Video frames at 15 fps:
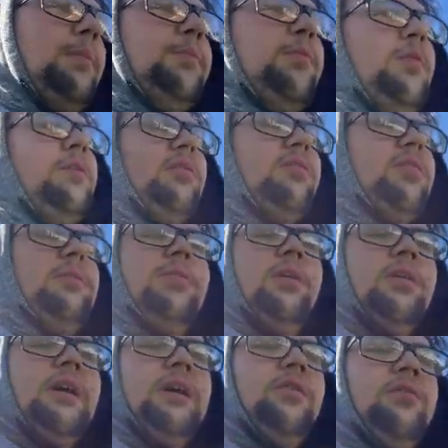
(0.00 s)
up the road, or some
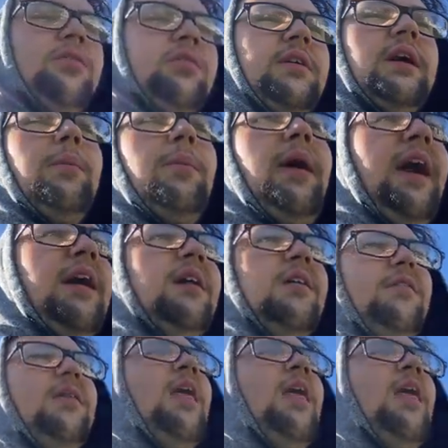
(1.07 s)
dog got loose. It was like a pack of